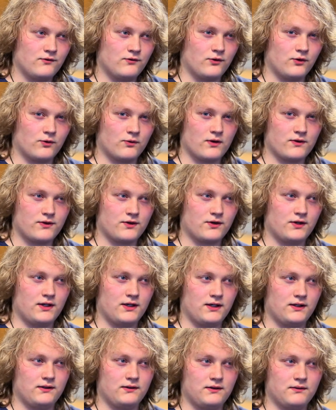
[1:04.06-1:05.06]
for whether
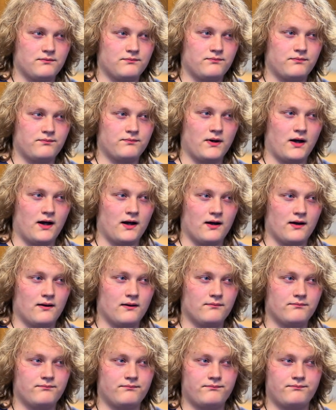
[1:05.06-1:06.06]
in
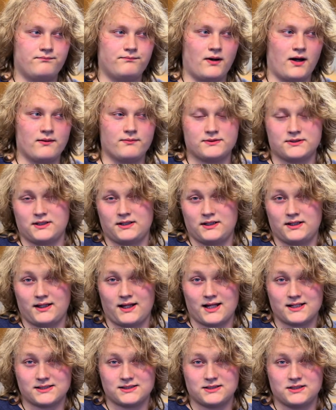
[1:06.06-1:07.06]
Bible study
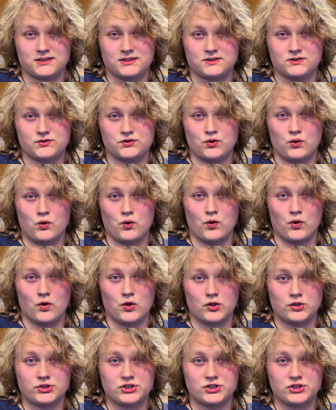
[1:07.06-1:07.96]
classes or